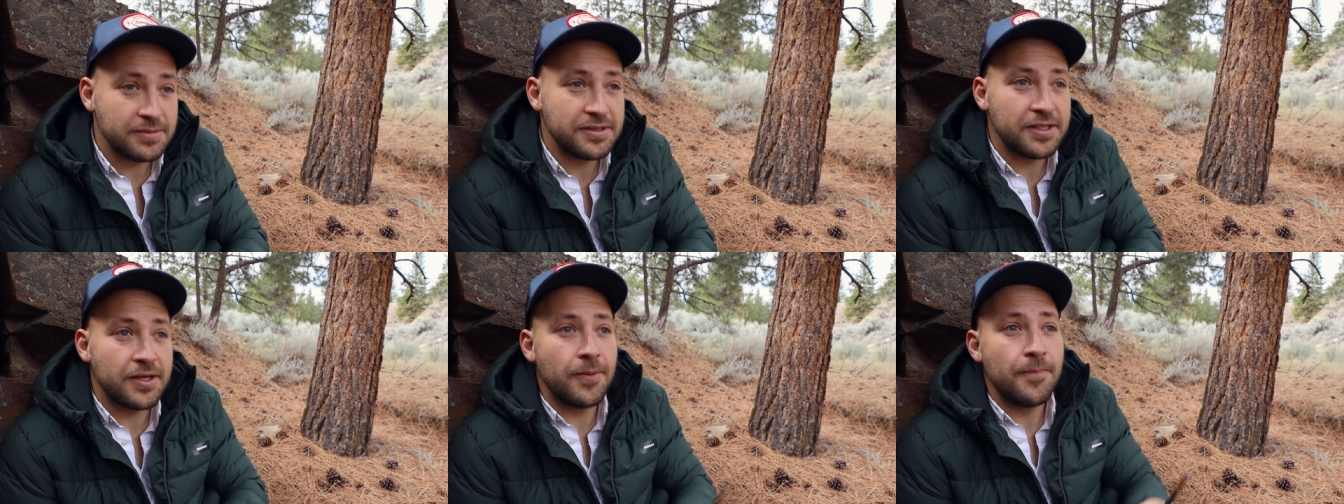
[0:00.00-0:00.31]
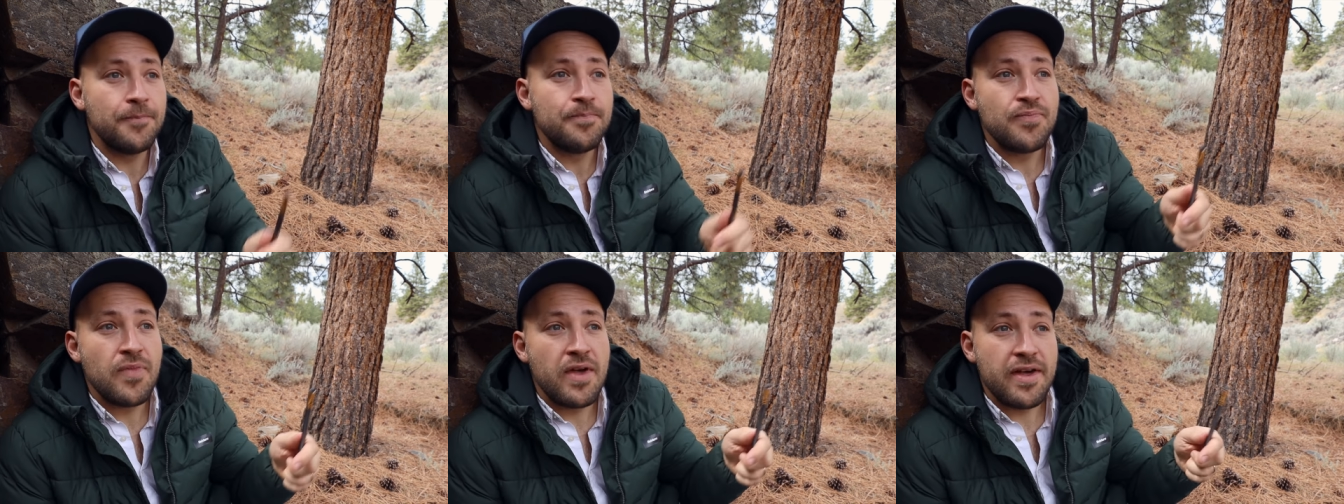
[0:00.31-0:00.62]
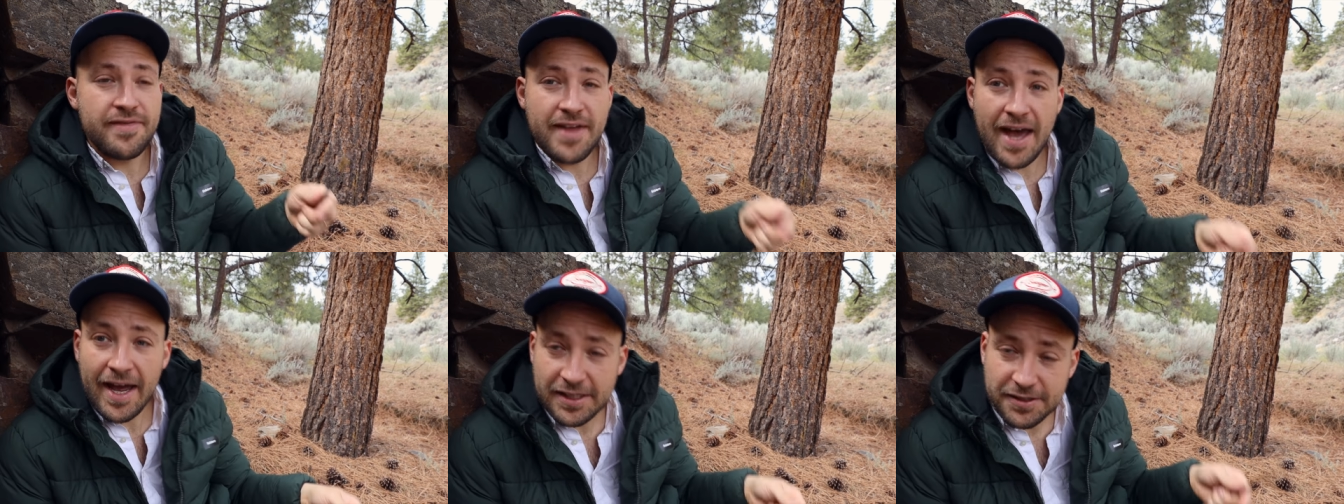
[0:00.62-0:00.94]
So
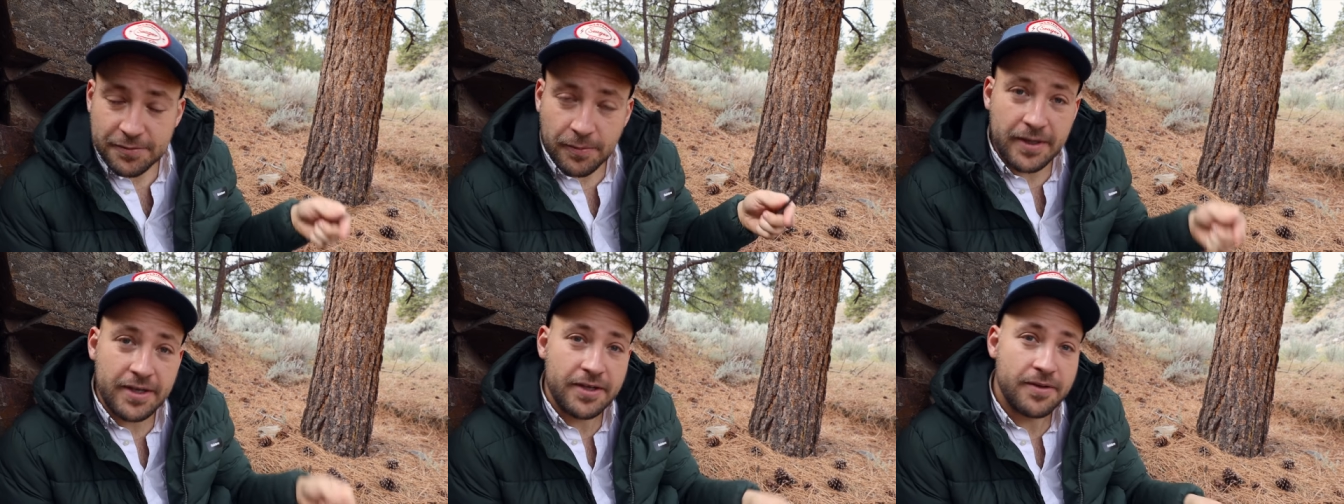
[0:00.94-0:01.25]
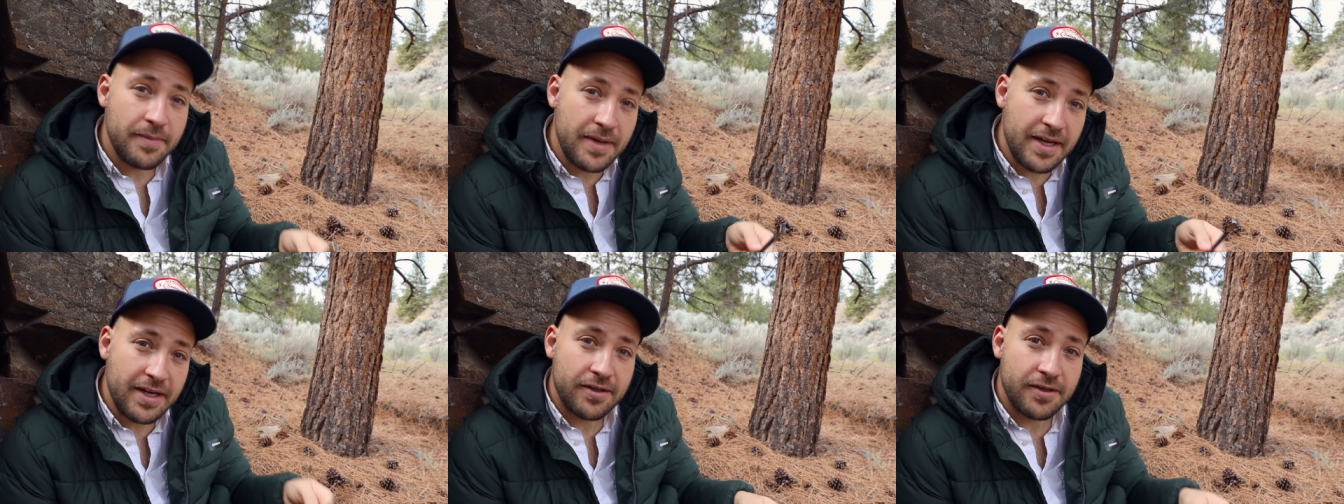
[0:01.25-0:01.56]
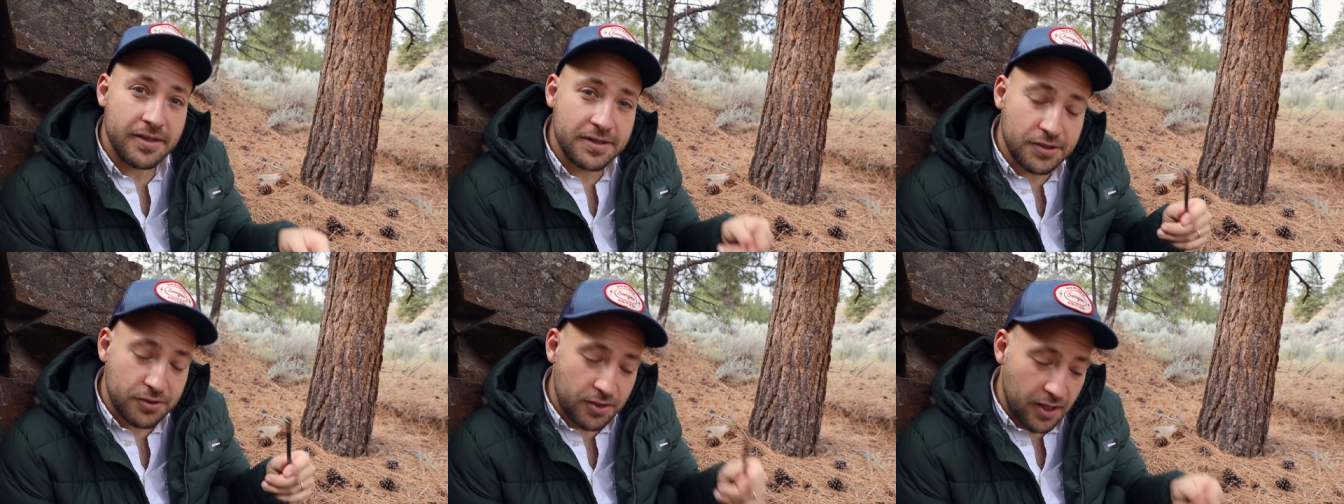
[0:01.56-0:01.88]
that's what your meter
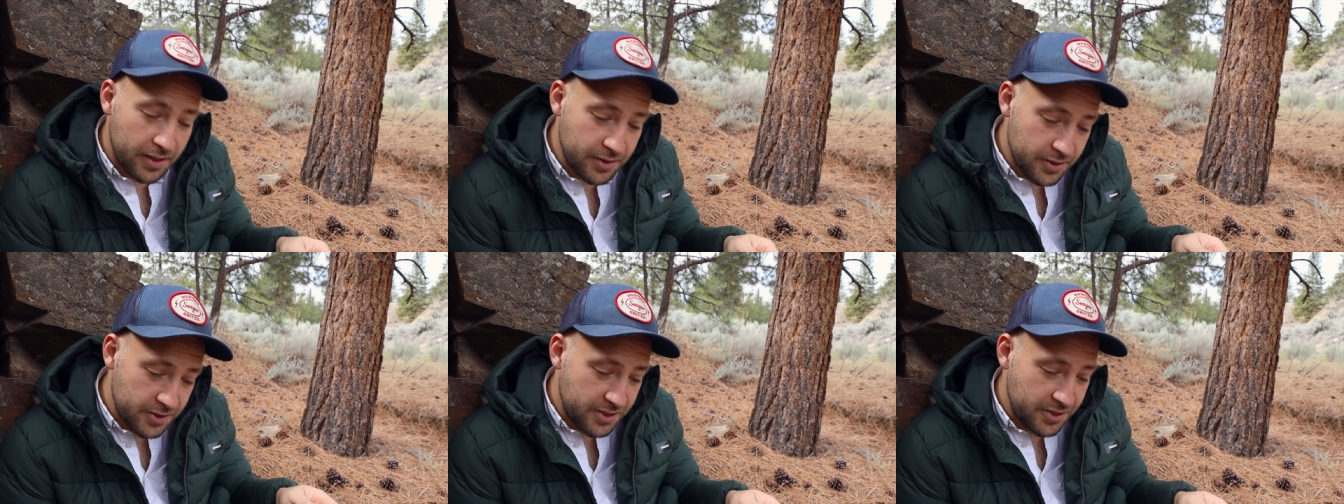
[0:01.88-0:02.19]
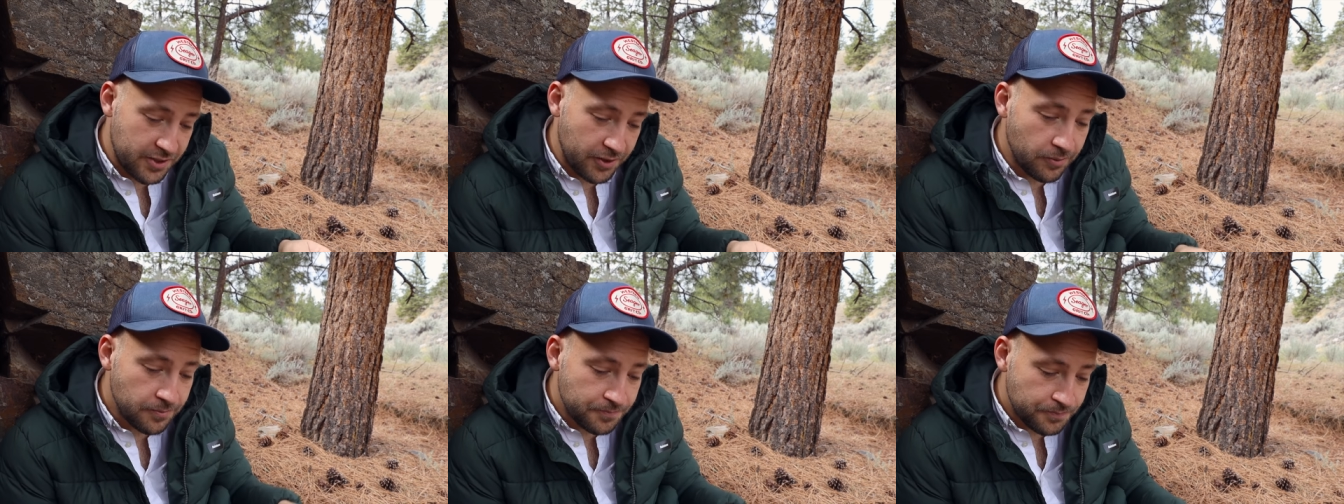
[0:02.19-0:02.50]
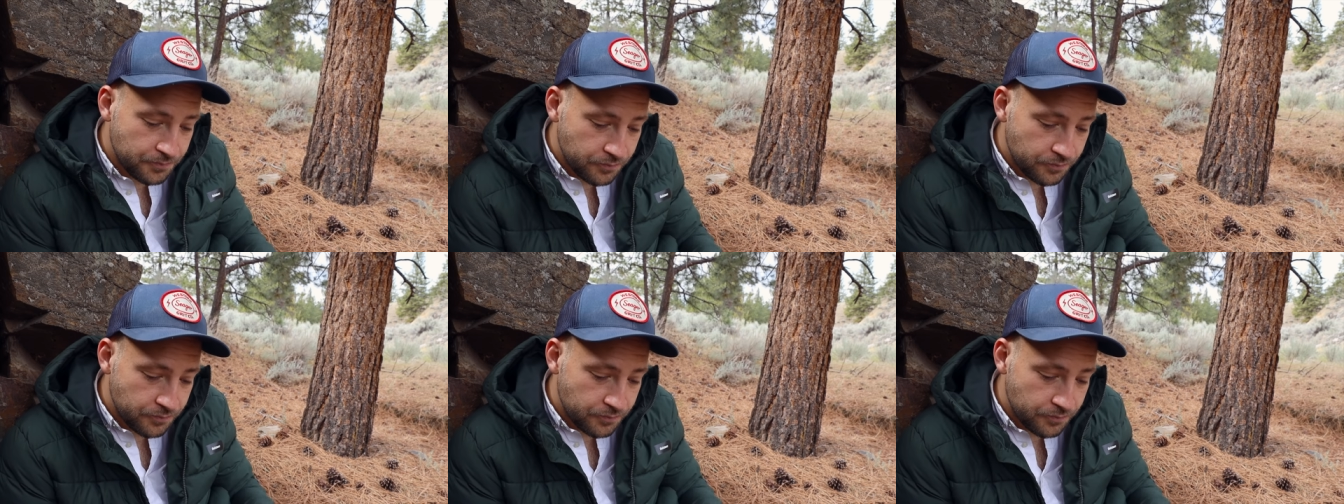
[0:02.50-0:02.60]
is trying to do.